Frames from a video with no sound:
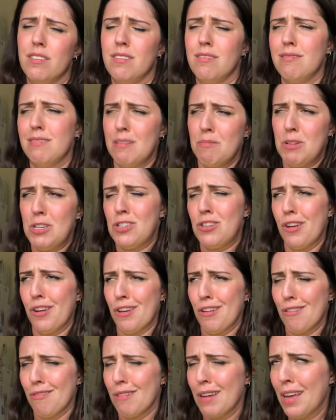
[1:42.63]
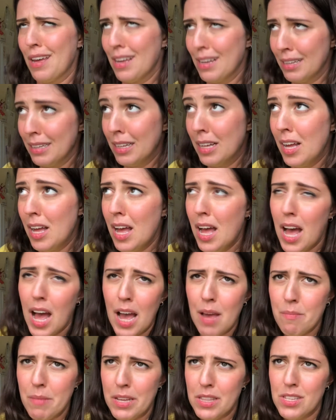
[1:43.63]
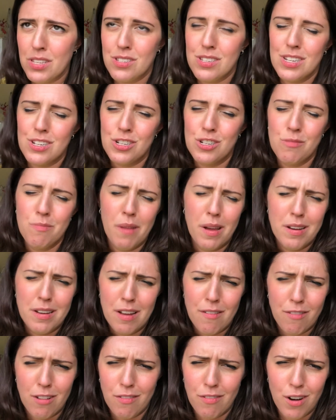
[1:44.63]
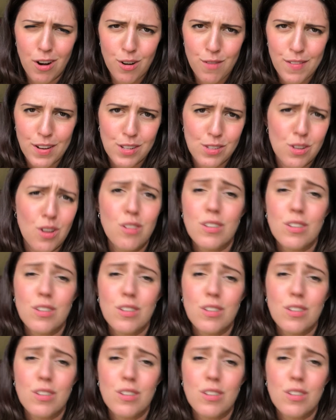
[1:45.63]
let me show you. I made this dish, you might never have heard of it. It's called